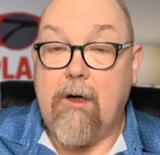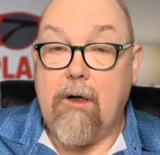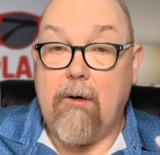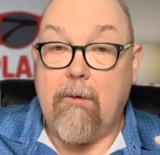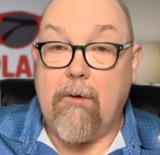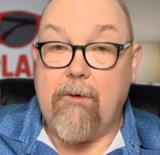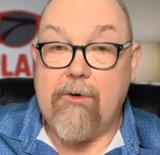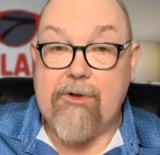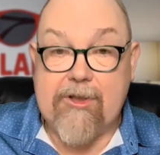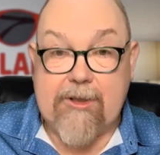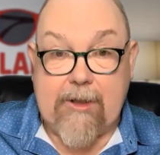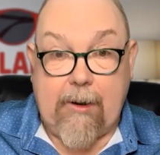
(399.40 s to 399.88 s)

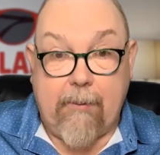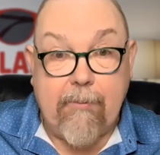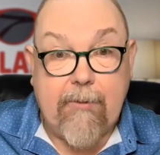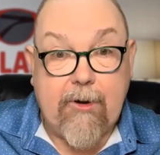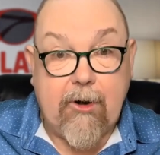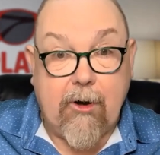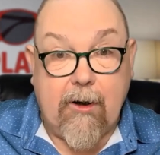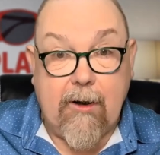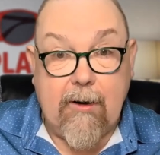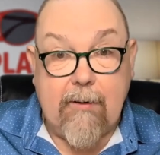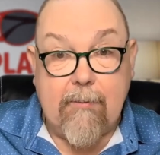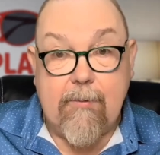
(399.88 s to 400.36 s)
or
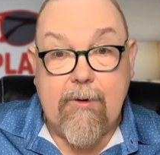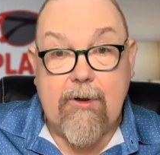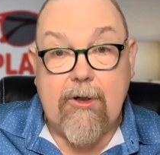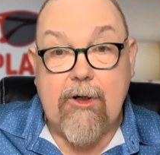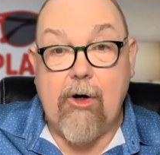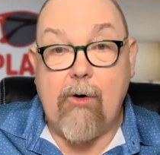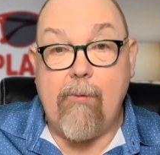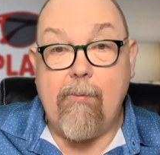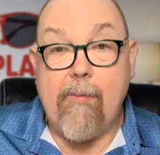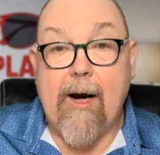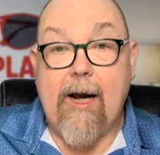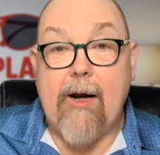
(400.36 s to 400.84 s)
sometimes
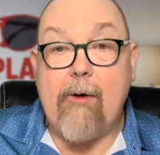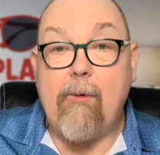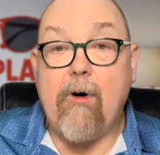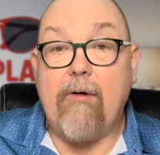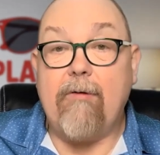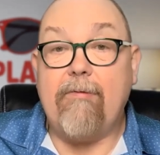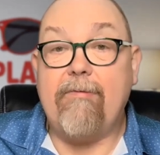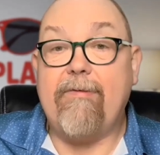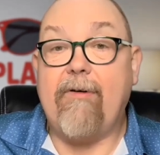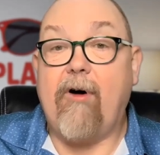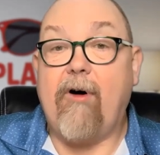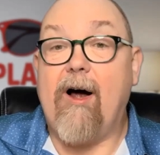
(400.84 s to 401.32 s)
you may well
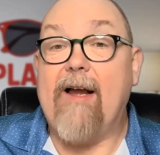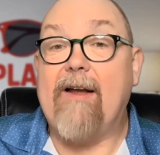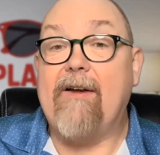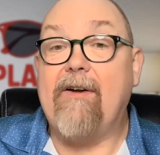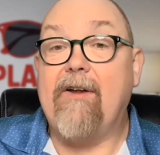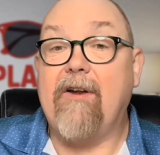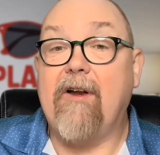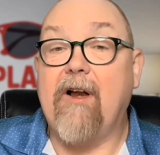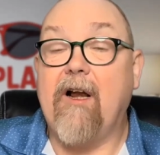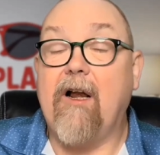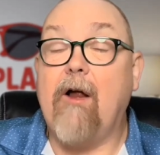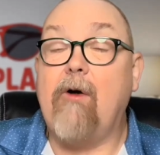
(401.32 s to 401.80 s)
find
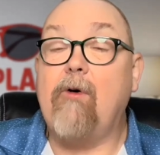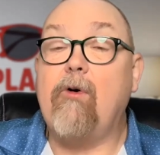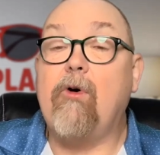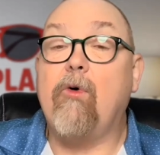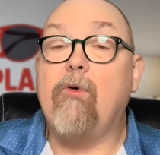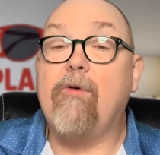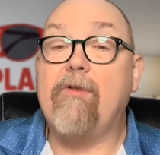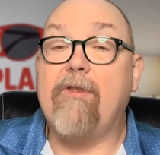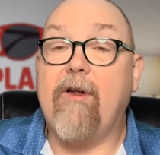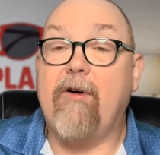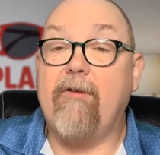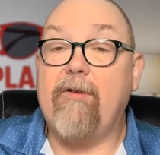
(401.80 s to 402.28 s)
that the
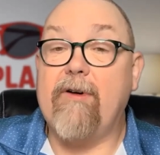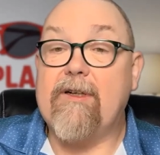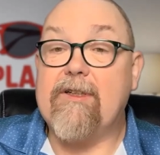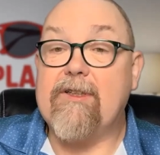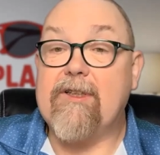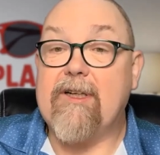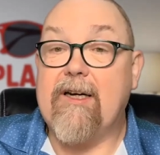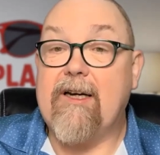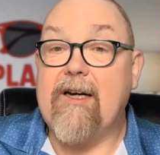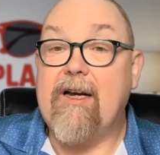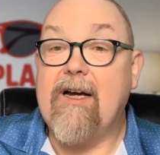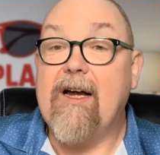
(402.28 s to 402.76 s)
local
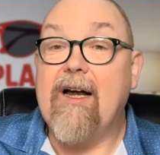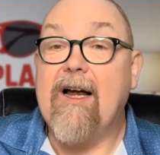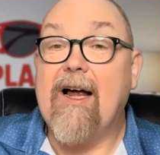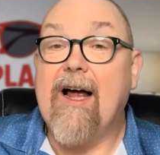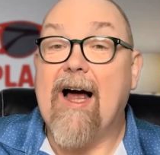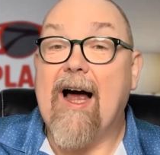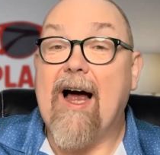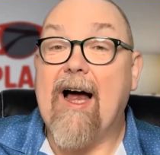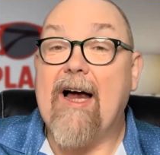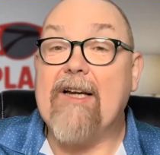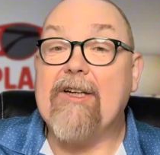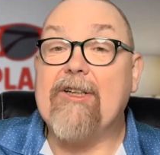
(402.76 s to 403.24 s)
authority
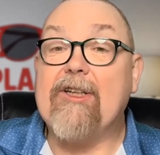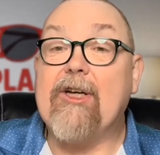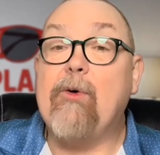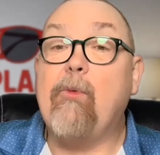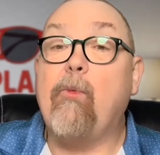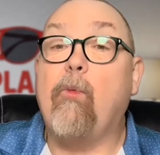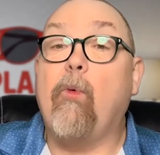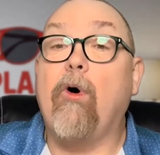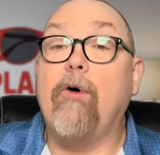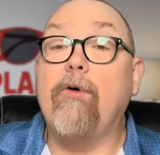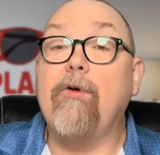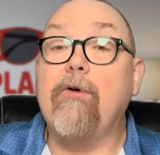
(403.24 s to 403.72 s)
actually
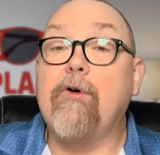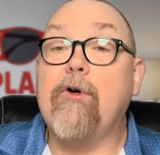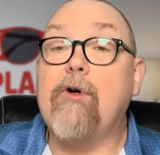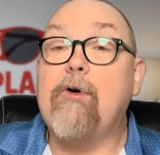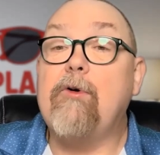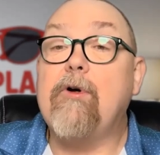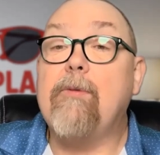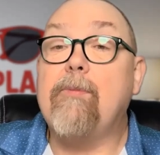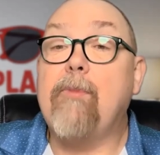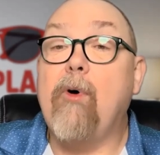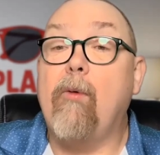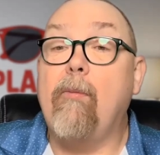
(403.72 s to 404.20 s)
want you
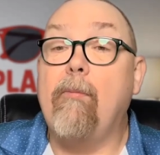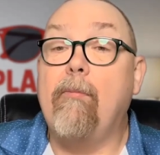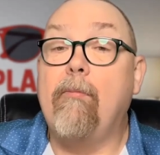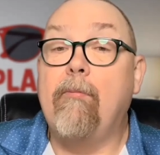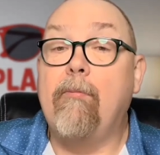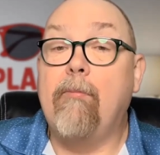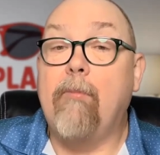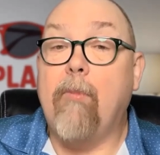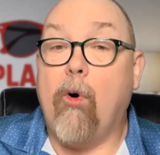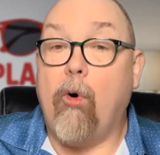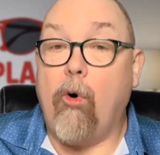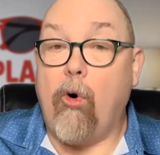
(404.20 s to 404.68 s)
to put
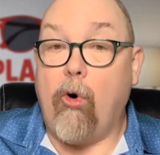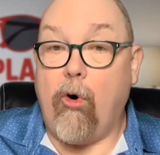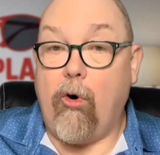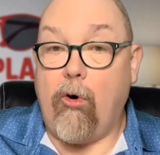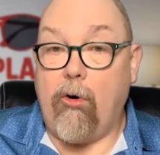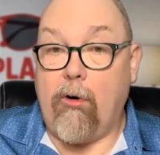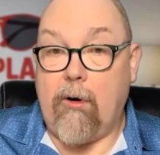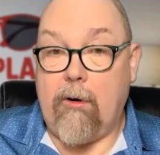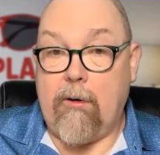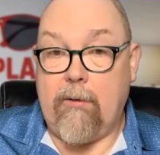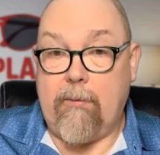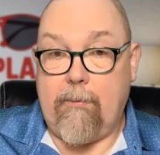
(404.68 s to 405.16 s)

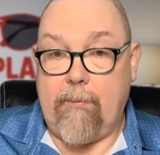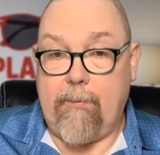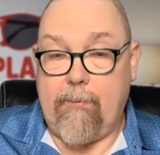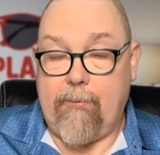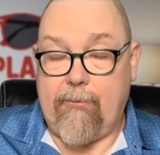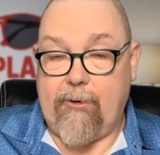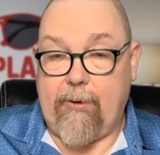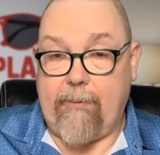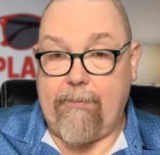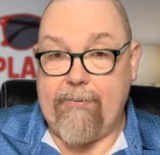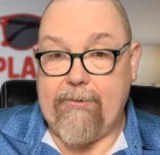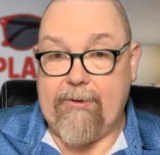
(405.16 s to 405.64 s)
more
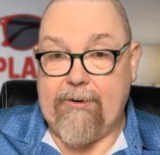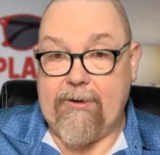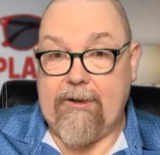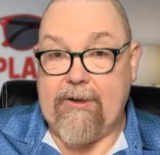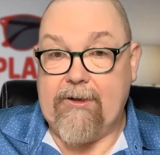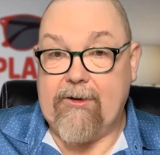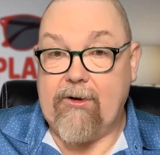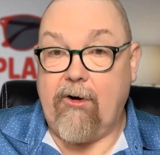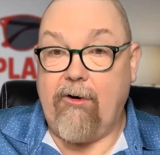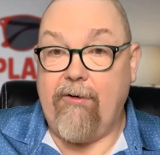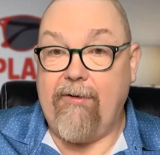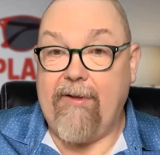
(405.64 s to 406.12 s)

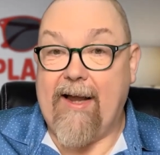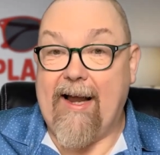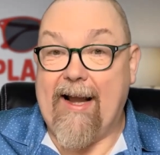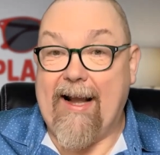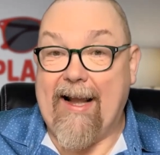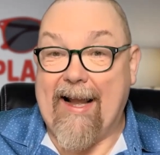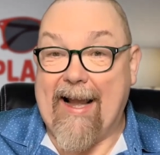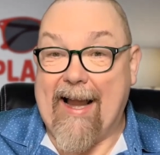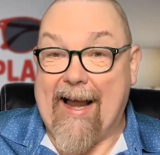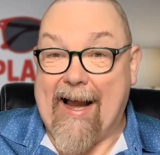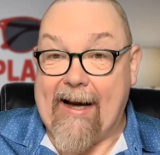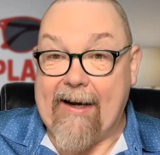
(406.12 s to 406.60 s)
properties on that
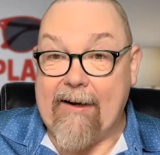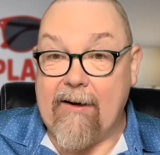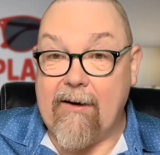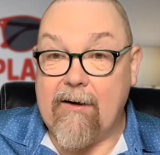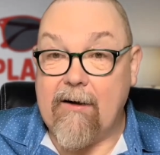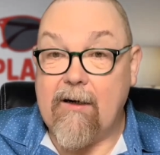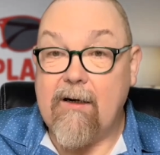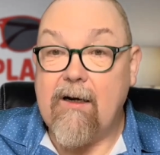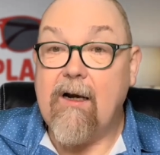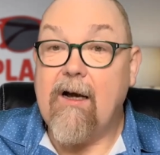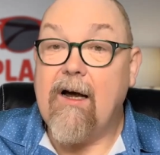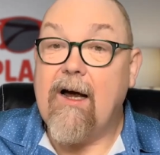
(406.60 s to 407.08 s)
land
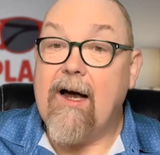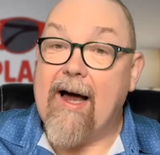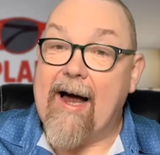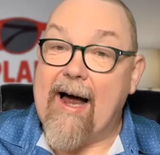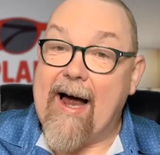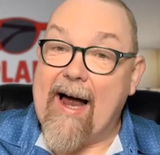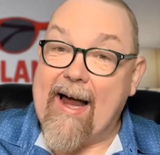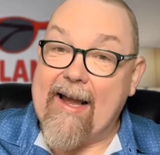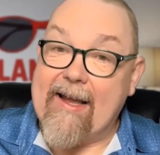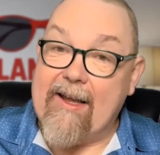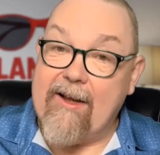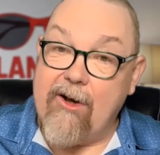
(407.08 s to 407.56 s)

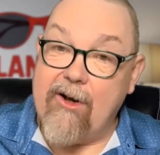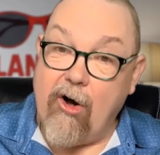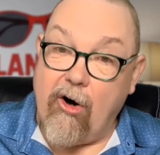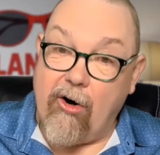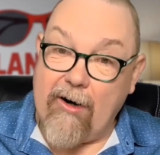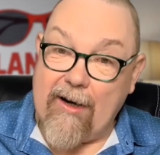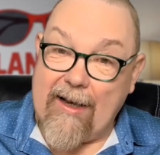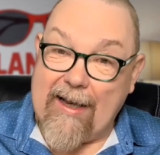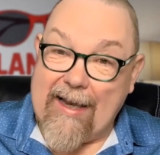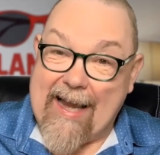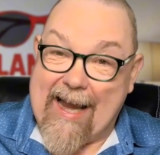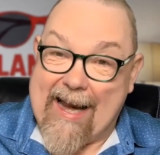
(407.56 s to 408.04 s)
and
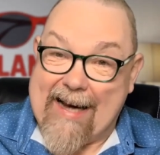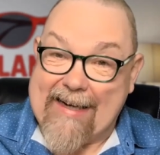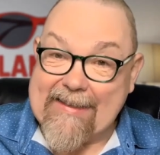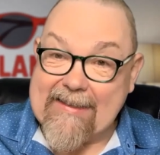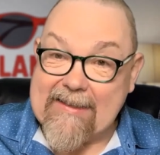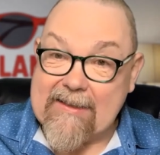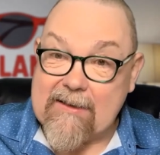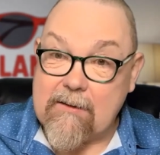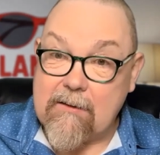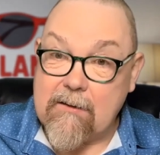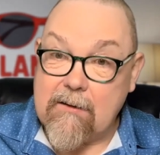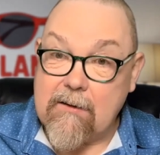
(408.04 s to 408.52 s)
not
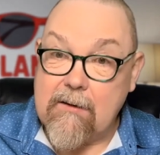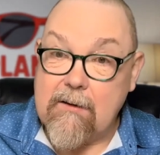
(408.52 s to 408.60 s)
less.